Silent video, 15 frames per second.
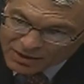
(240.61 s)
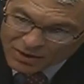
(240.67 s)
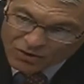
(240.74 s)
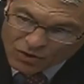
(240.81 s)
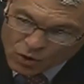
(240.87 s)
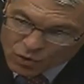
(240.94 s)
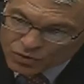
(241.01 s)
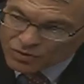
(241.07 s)
uh,
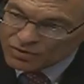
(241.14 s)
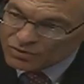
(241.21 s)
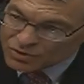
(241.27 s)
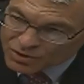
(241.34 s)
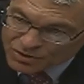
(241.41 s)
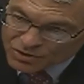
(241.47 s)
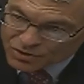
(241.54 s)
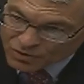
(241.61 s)
those are
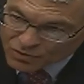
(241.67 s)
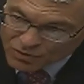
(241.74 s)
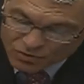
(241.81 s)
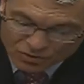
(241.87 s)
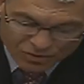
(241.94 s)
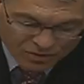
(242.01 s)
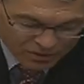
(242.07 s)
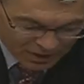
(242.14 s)
those concern,
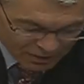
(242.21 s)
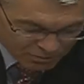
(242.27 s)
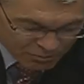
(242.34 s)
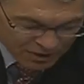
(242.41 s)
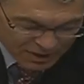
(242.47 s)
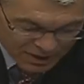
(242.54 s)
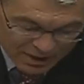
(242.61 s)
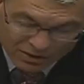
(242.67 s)
those are the
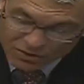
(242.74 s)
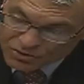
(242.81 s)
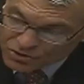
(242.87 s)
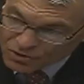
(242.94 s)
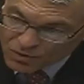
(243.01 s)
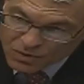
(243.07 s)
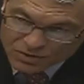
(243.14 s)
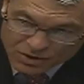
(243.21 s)
key
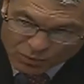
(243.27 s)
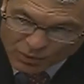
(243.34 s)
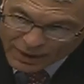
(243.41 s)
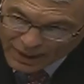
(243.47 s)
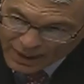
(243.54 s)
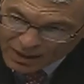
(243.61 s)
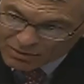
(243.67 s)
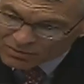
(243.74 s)
concerns that
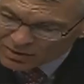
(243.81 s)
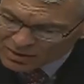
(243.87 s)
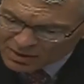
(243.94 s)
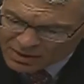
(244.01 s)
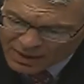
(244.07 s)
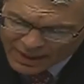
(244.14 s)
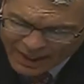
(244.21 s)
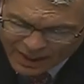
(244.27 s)
we have
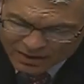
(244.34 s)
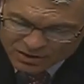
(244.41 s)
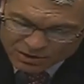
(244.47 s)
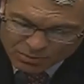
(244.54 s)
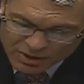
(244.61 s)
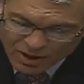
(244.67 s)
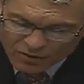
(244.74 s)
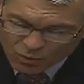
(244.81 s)
and
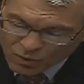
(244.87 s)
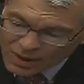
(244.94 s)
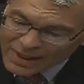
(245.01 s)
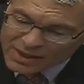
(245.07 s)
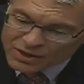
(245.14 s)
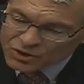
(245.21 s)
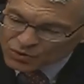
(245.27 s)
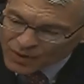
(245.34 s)
some of the other
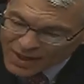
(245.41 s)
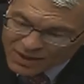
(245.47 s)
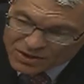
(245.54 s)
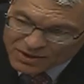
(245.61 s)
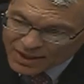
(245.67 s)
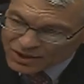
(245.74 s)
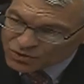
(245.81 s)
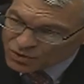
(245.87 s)
related
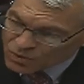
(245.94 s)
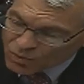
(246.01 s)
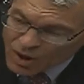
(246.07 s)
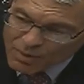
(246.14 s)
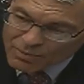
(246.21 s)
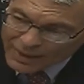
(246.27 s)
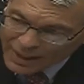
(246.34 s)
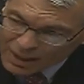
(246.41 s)
transnational
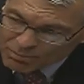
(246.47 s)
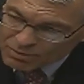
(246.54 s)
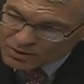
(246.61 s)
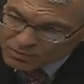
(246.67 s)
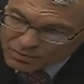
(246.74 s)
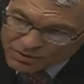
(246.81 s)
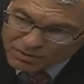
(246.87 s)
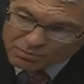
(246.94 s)
crime that
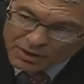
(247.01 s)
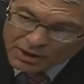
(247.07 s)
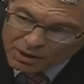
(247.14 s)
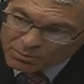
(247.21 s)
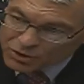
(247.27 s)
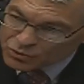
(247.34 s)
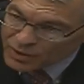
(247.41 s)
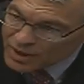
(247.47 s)
happens when you
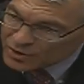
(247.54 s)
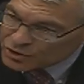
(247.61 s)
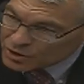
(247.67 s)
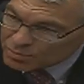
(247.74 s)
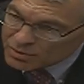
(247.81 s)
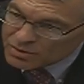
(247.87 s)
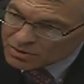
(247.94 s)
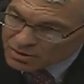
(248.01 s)
become a
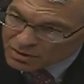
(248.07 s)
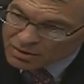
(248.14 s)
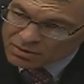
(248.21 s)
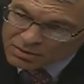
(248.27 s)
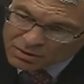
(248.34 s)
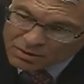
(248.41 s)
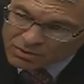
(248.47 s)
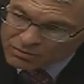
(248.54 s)
transshipment
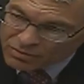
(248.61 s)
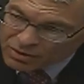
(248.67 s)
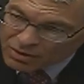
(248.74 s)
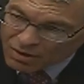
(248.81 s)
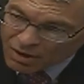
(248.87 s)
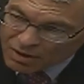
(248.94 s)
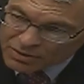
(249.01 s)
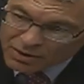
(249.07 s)
center for
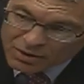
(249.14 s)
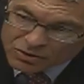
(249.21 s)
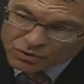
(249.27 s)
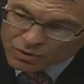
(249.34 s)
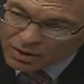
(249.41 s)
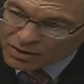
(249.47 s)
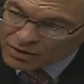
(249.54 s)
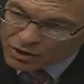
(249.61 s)
cartel
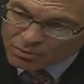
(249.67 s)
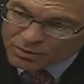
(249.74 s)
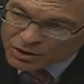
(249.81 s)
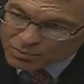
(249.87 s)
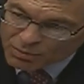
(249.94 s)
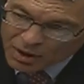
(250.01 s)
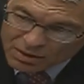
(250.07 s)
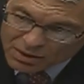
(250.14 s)
drug and human
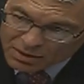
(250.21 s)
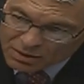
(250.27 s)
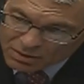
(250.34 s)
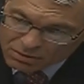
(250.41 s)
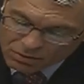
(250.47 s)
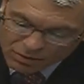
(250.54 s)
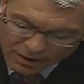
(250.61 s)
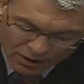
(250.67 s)
smuggling,
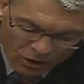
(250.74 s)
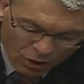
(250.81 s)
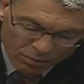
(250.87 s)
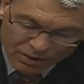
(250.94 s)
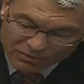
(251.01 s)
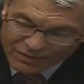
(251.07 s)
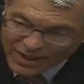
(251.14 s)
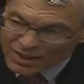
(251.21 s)
including
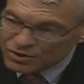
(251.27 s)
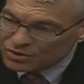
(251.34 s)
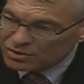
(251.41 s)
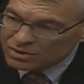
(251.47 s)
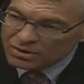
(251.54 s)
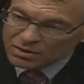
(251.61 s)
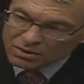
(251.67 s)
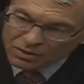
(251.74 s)
home
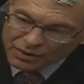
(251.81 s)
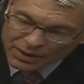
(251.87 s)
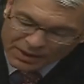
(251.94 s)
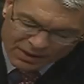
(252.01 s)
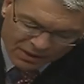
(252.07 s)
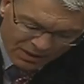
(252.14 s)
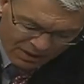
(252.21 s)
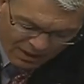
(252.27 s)
invasions, including